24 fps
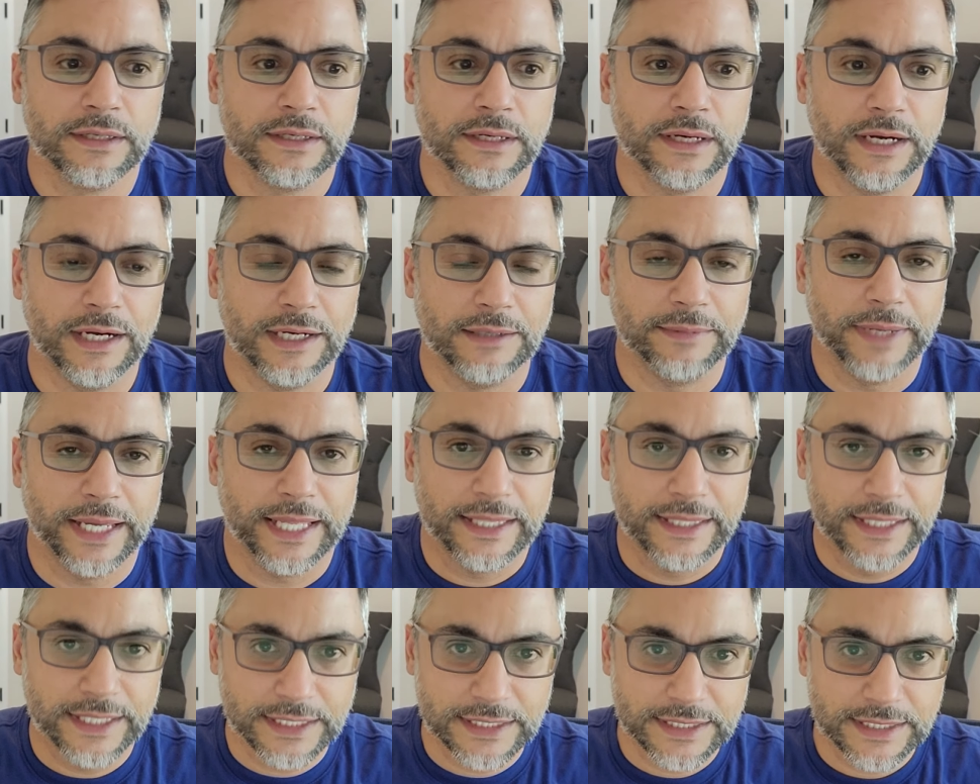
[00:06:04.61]

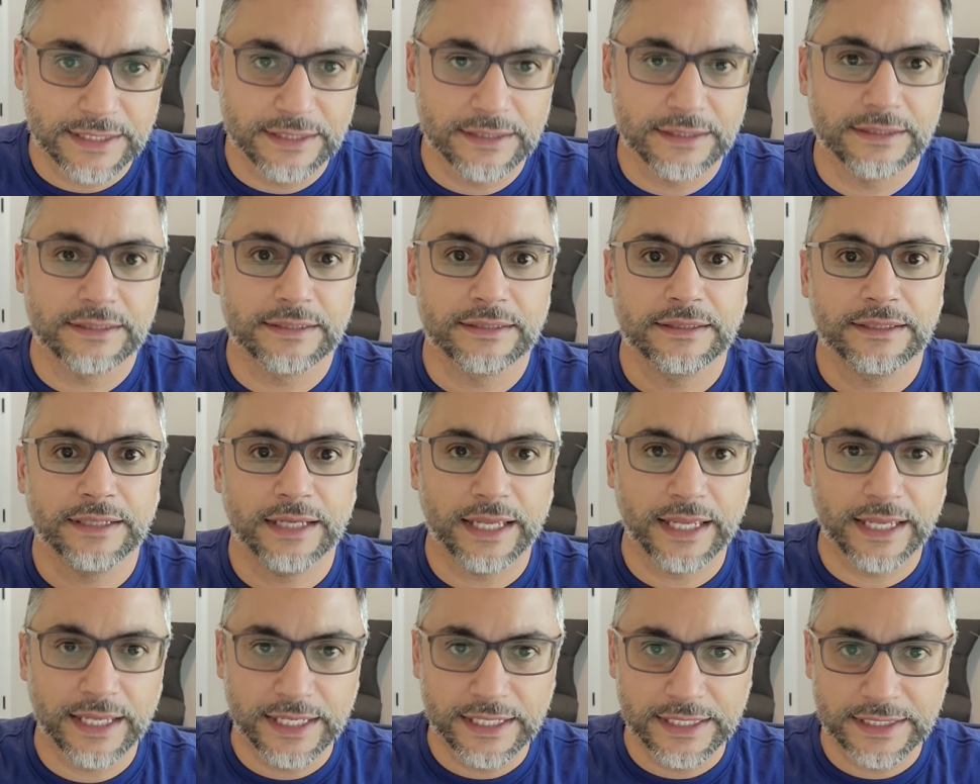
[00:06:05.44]
And this
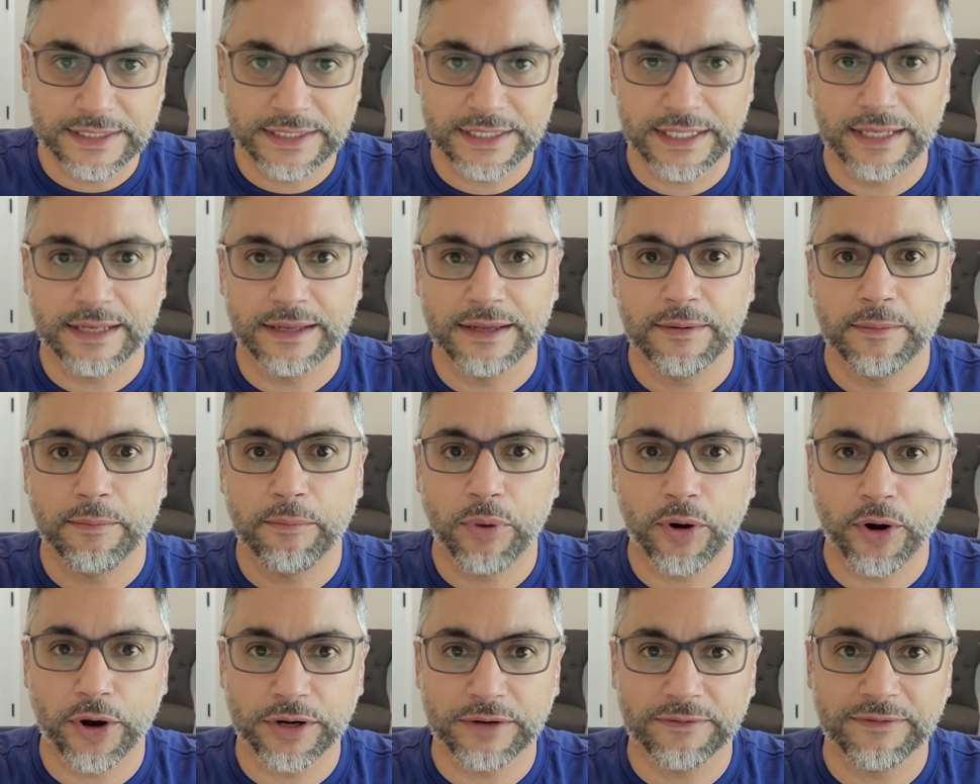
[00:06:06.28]
is
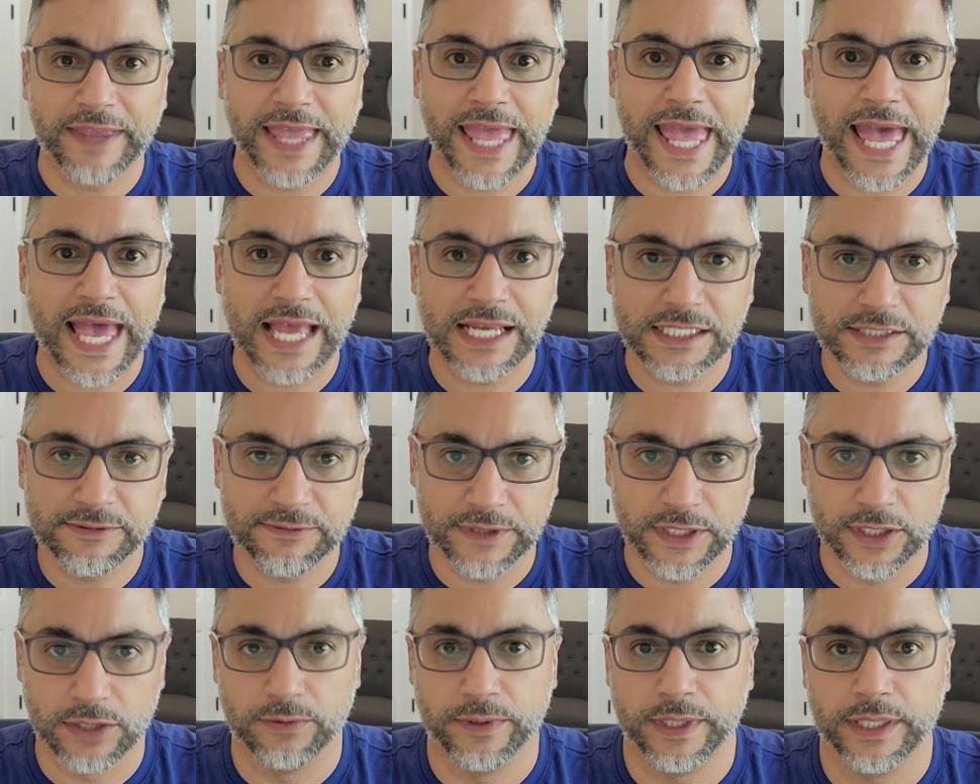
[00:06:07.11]
part of cash
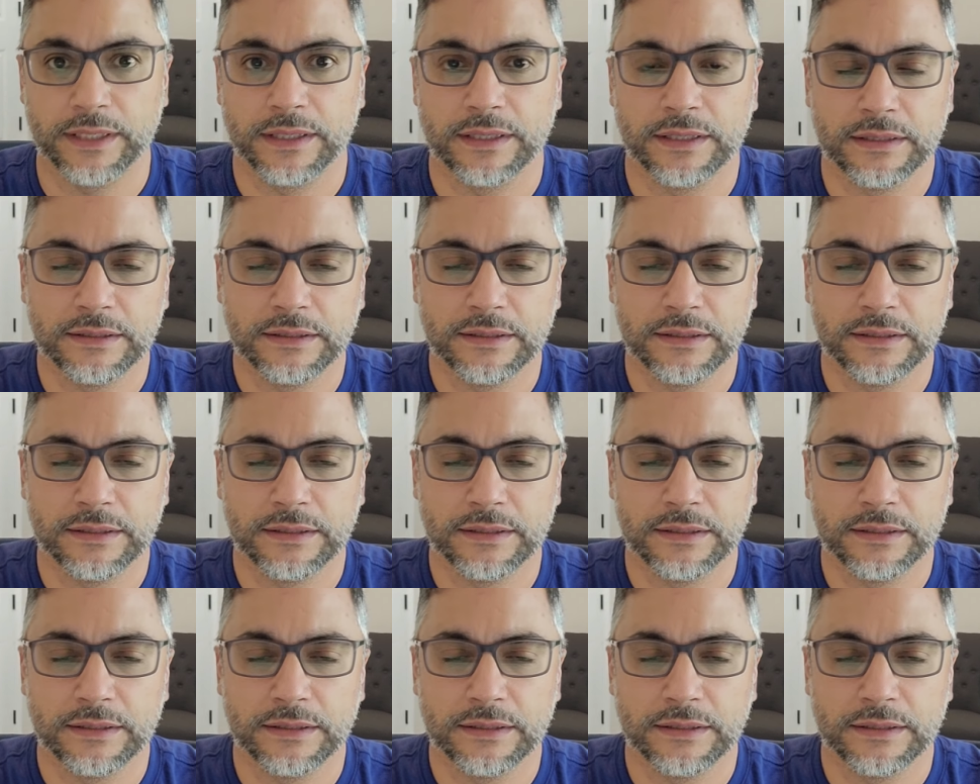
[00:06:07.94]
flowing.